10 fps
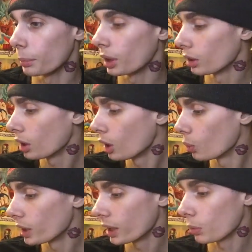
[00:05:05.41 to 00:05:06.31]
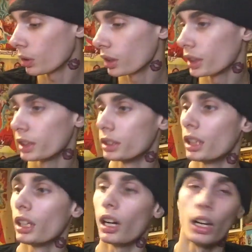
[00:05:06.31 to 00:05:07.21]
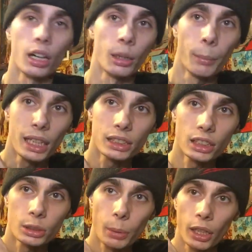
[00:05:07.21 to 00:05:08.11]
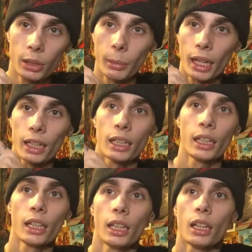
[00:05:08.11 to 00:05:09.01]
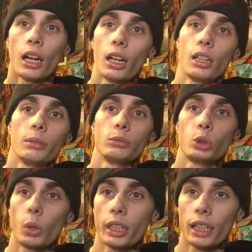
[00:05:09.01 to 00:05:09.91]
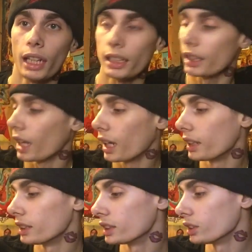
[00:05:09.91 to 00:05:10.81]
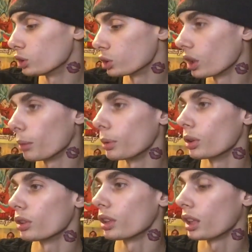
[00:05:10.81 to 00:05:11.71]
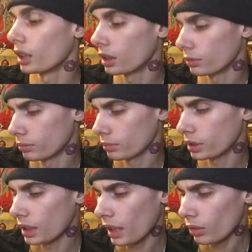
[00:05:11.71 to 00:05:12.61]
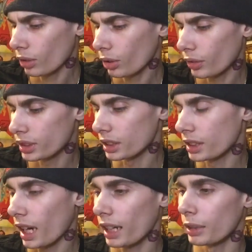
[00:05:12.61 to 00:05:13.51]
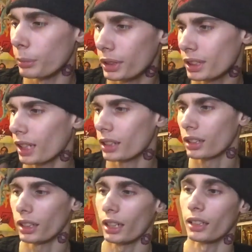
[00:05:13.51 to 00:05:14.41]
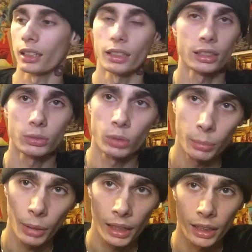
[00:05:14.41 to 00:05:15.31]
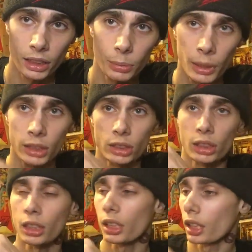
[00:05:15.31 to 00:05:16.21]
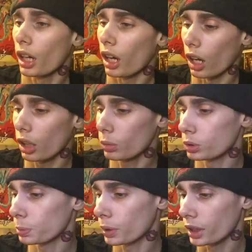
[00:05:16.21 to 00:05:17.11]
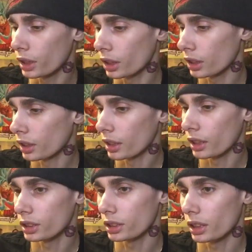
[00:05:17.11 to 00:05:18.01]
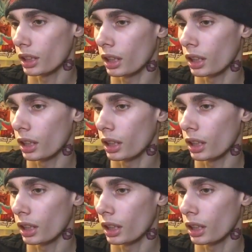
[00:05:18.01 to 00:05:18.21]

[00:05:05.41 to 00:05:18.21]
But we get one of these Amazing Spider-Man. 2099 is in trouble. I don't know if it's a tie-in, but technically I think it is, written by Nick Spencer. Art was pretty good in this.